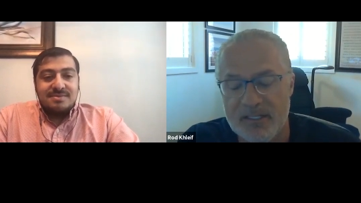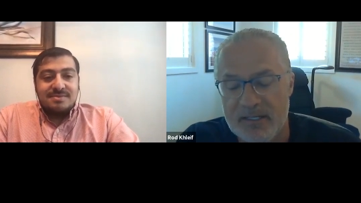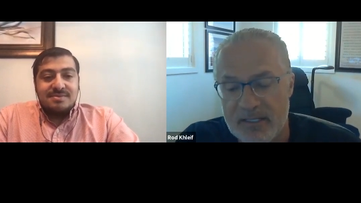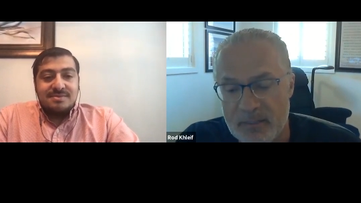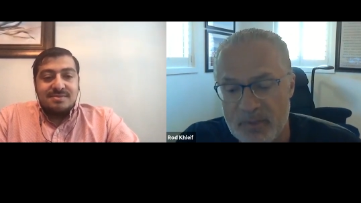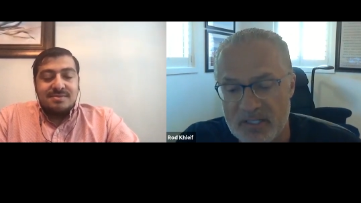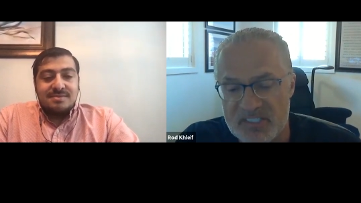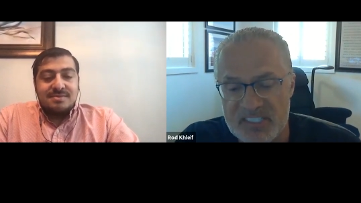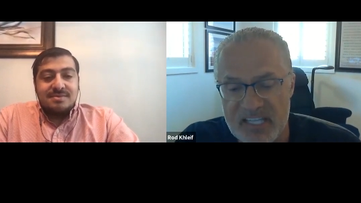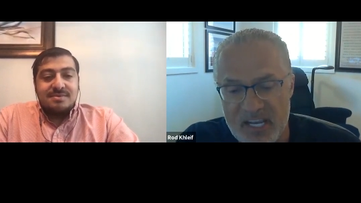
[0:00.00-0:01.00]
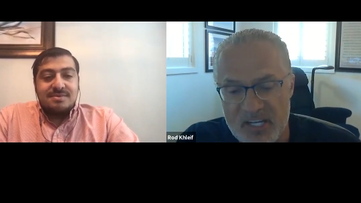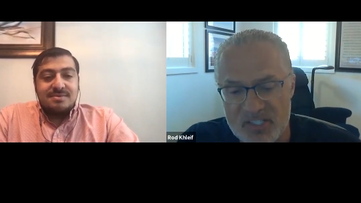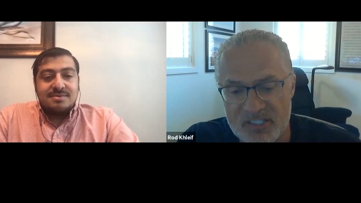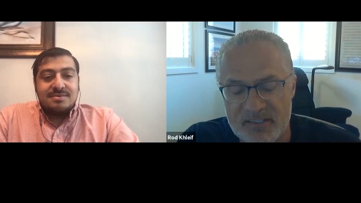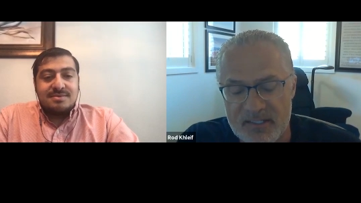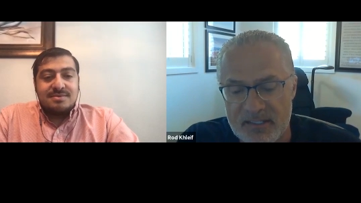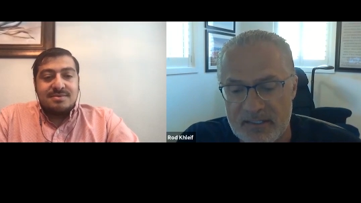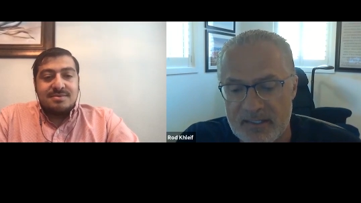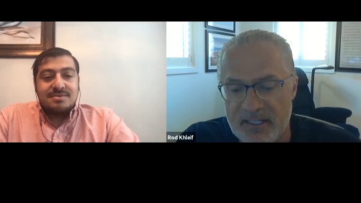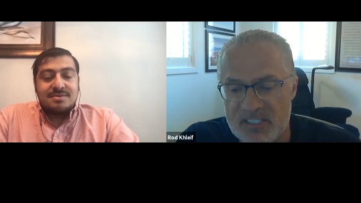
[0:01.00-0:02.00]
Speaker 1: up on stage, and uh,
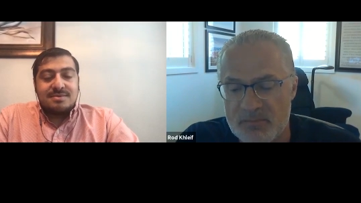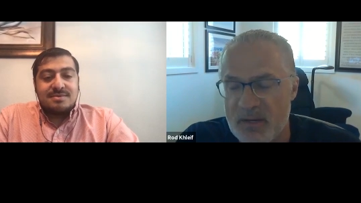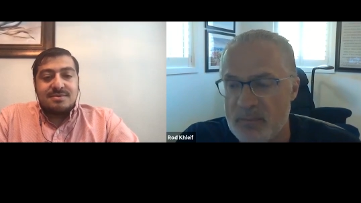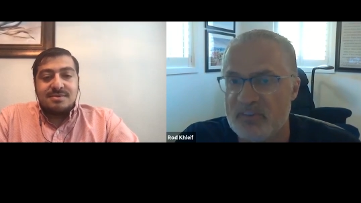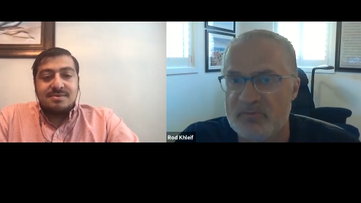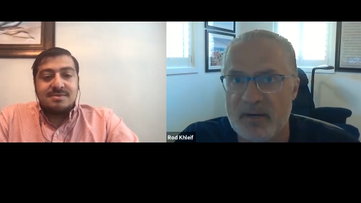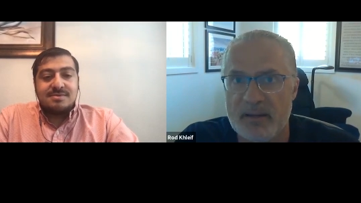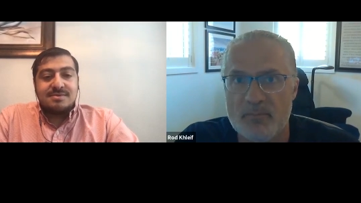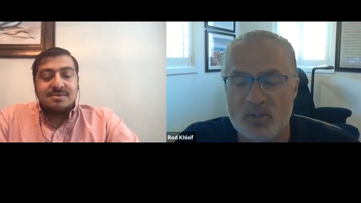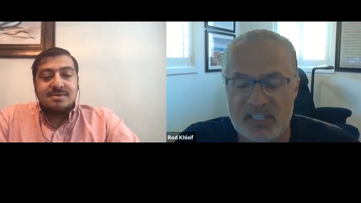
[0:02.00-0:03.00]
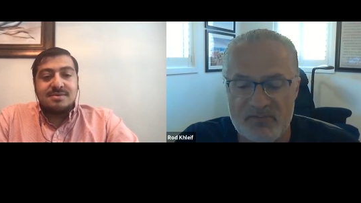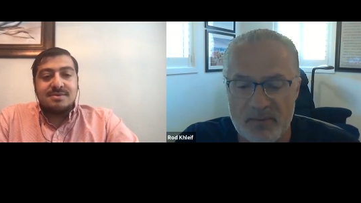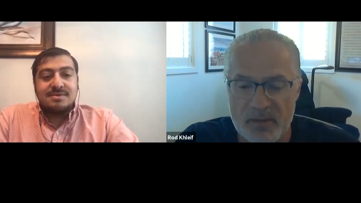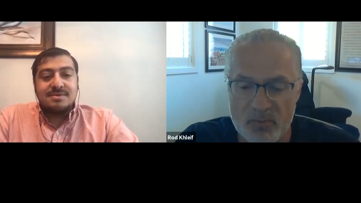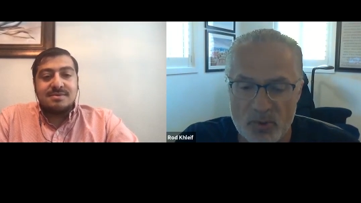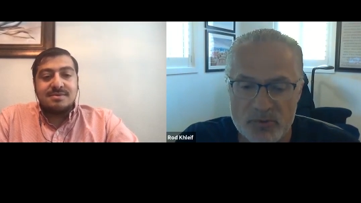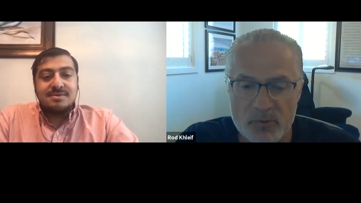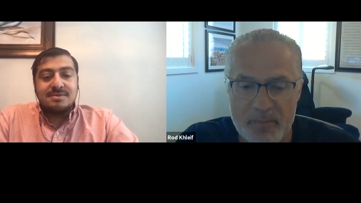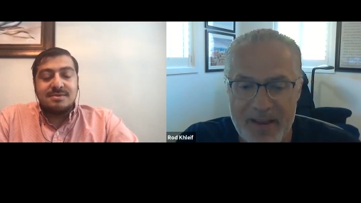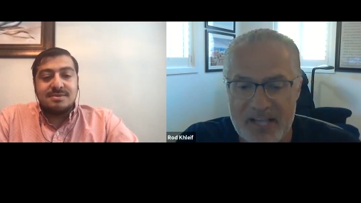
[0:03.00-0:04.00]
he's a member of my multifamily boardroom
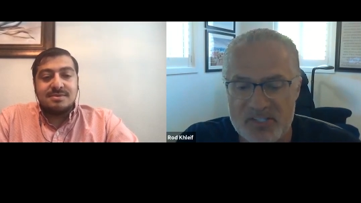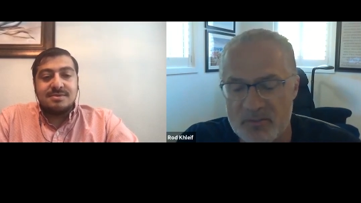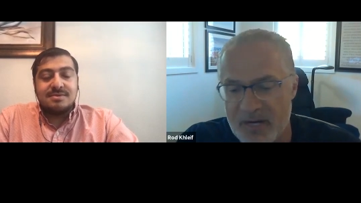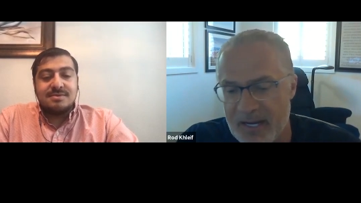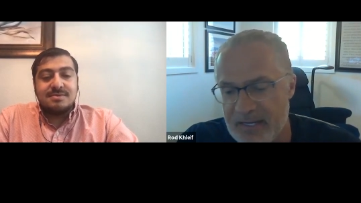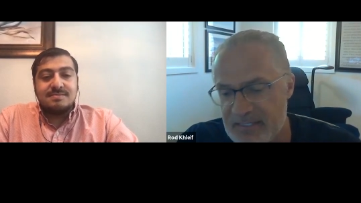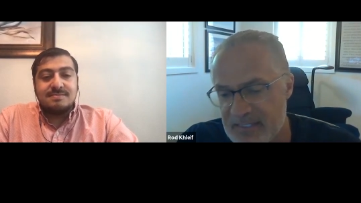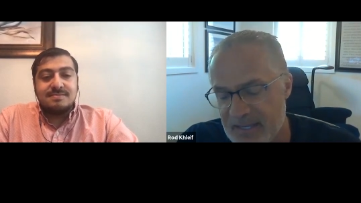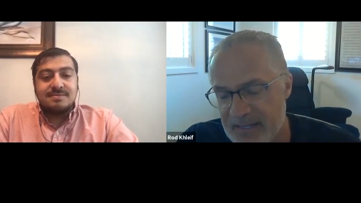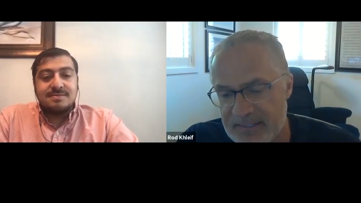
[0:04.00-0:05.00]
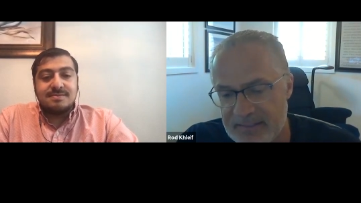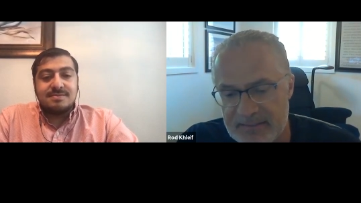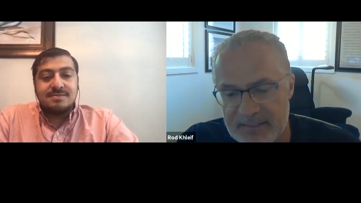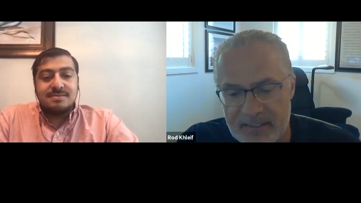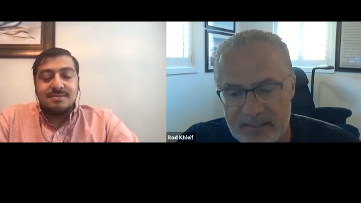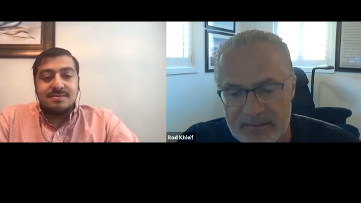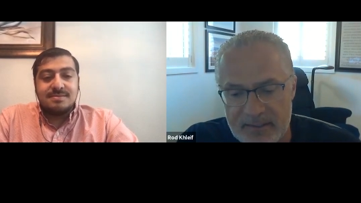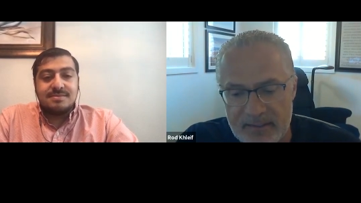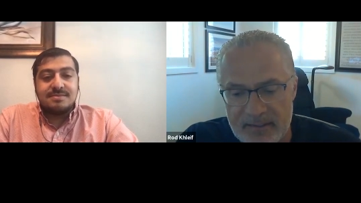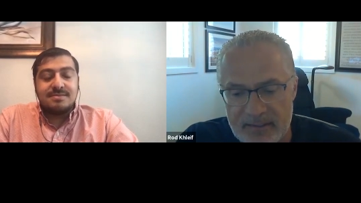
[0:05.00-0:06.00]
mastermind and uh,
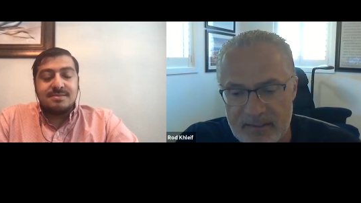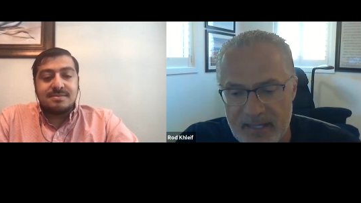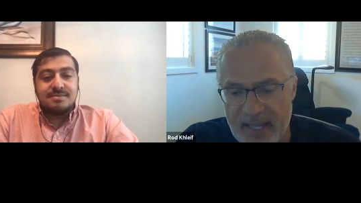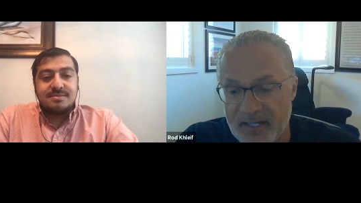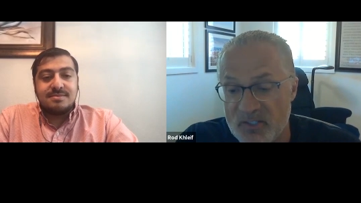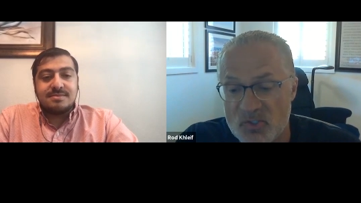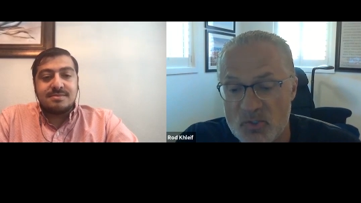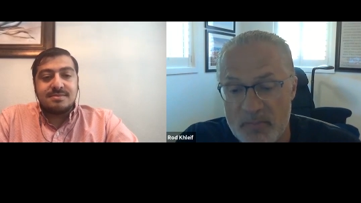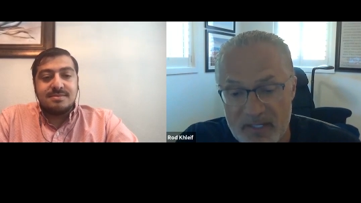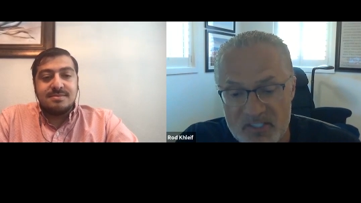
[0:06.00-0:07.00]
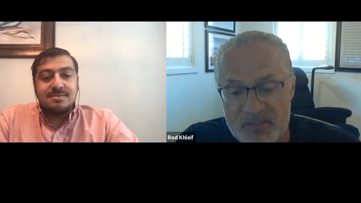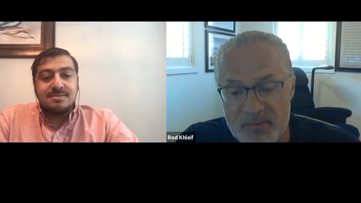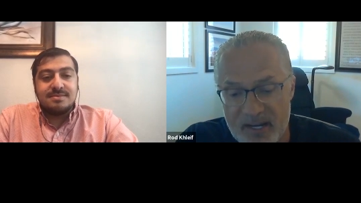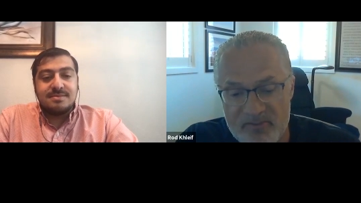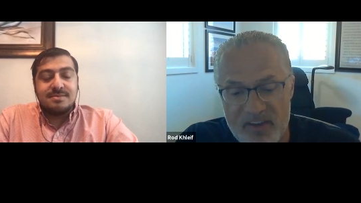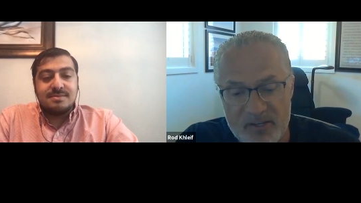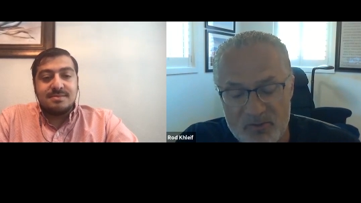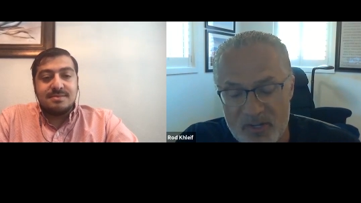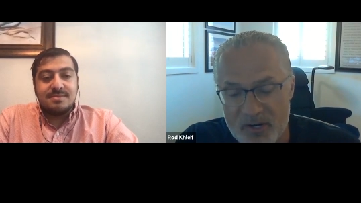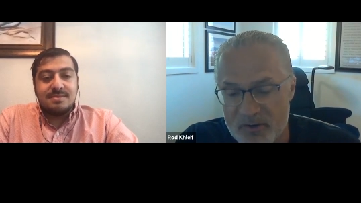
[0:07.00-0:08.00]
uh, added a tremendous amount of value there
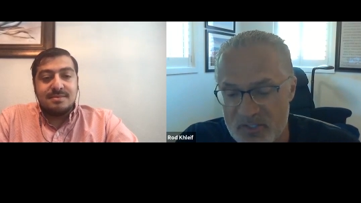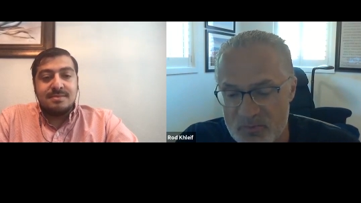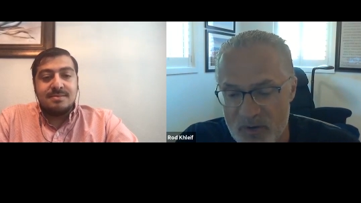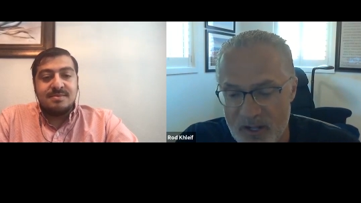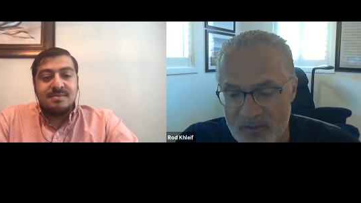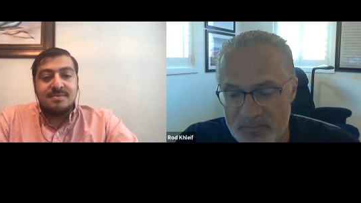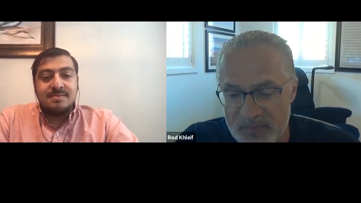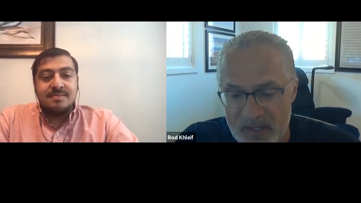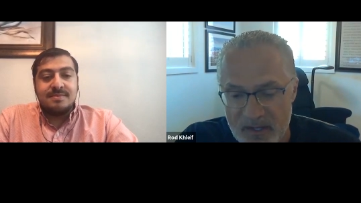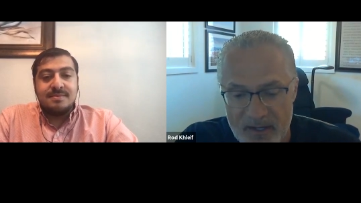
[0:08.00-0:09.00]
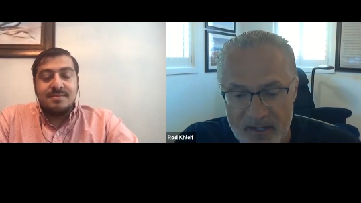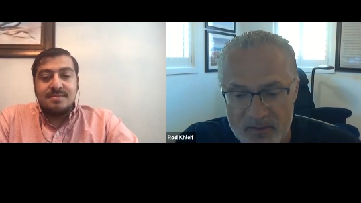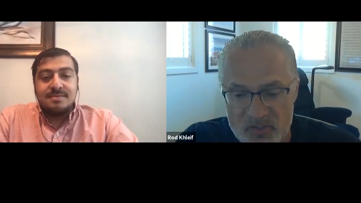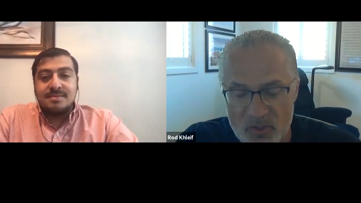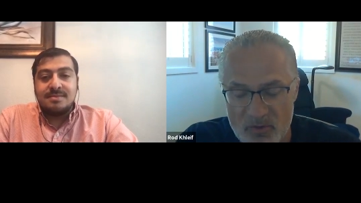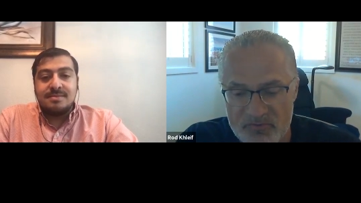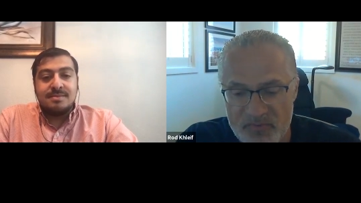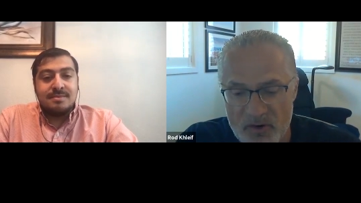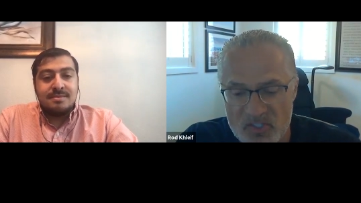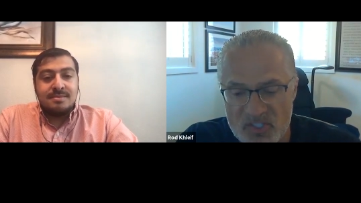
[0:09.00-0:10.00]
as well. Uh, so, Feras,
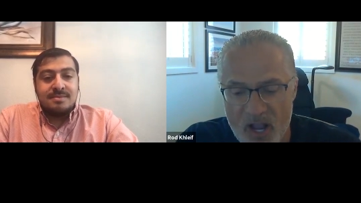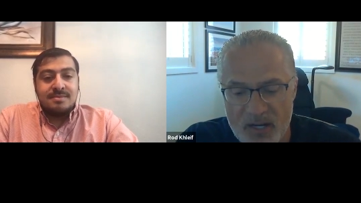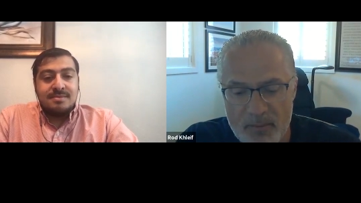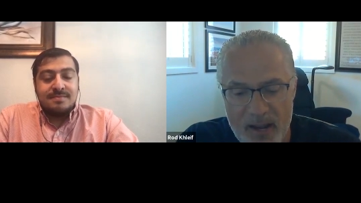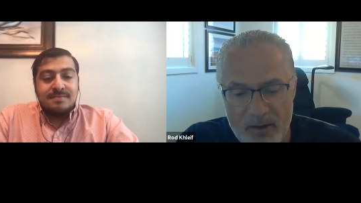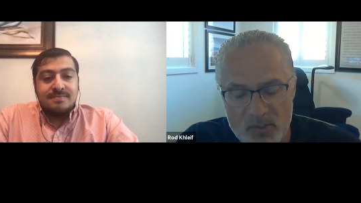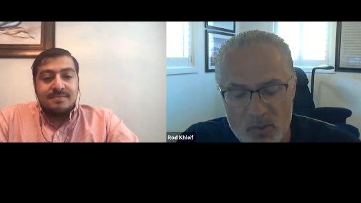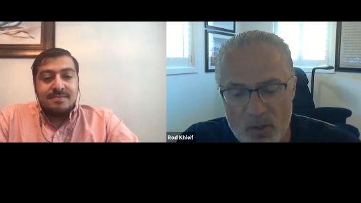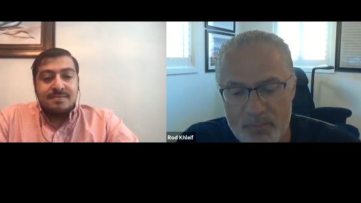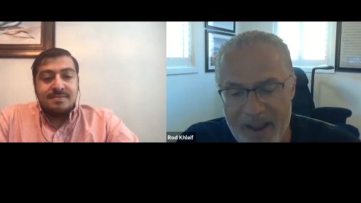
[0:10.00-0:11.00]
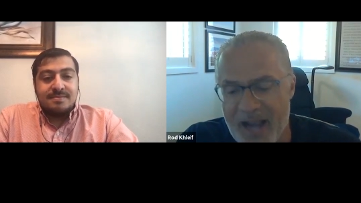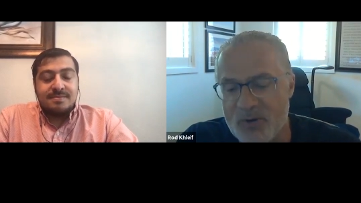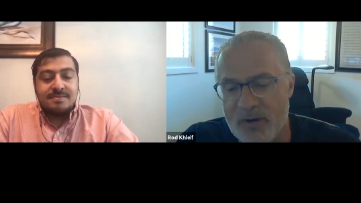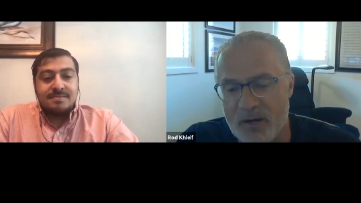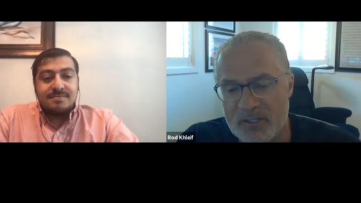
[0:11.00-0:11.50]
talk about your background because